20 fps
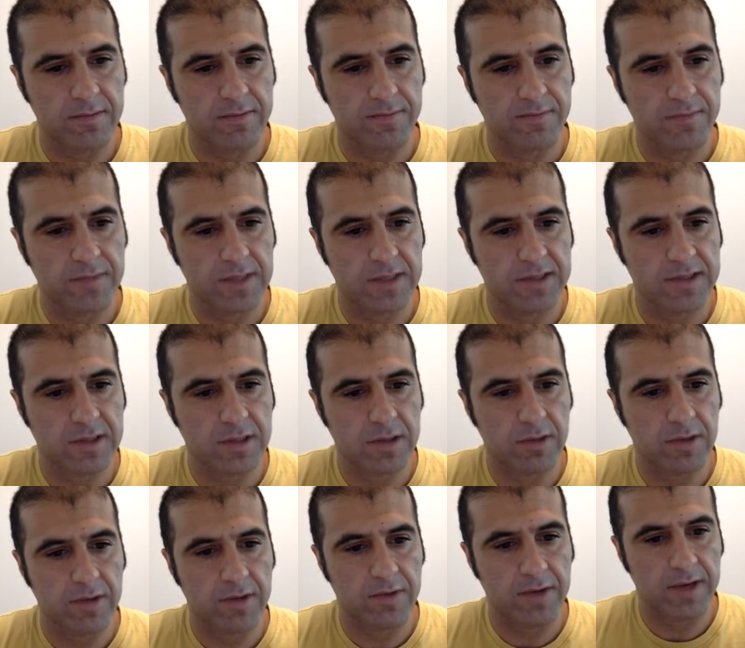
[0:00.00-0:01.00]
That's not quite
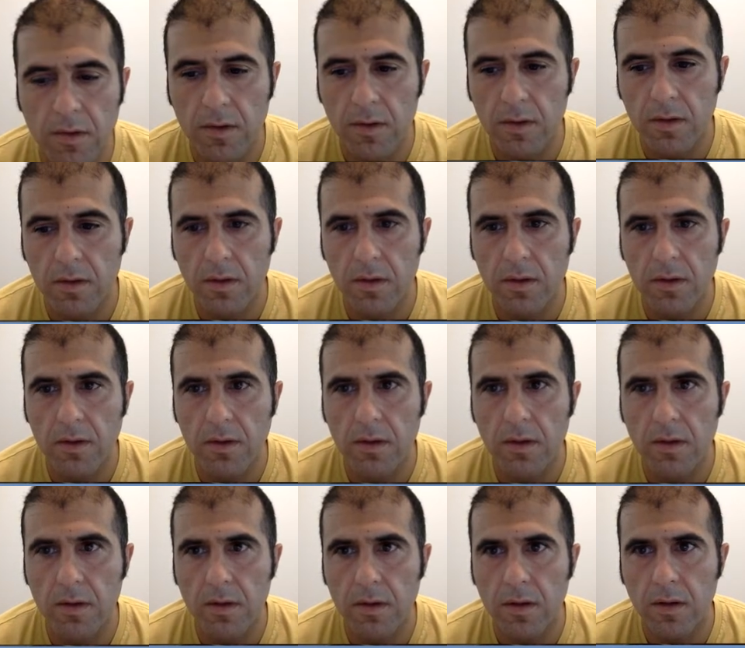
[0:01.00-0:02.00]
right.
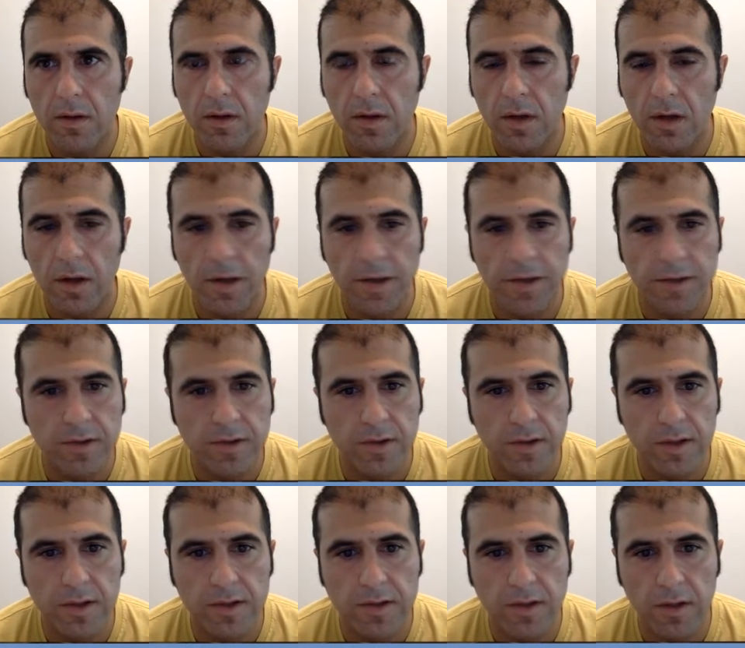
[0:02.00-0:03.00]
All right, so
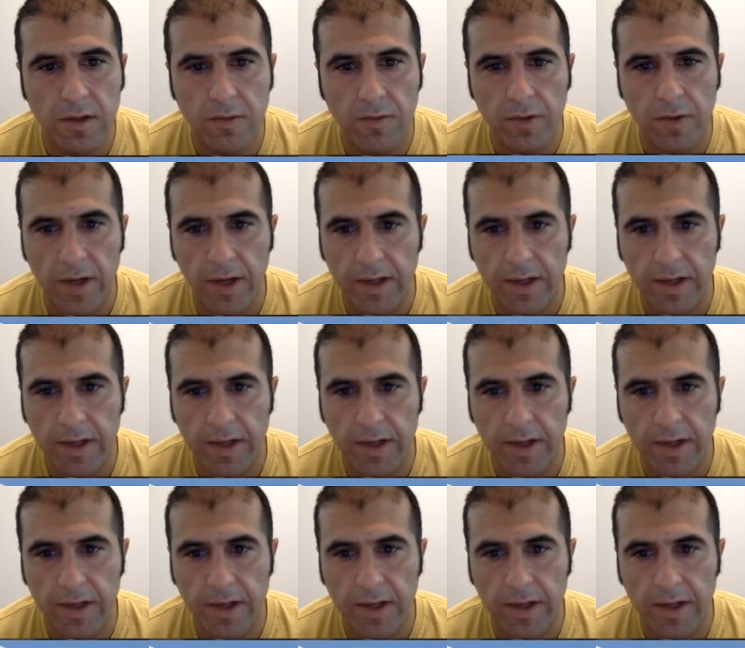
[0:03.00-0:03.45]
that's not right.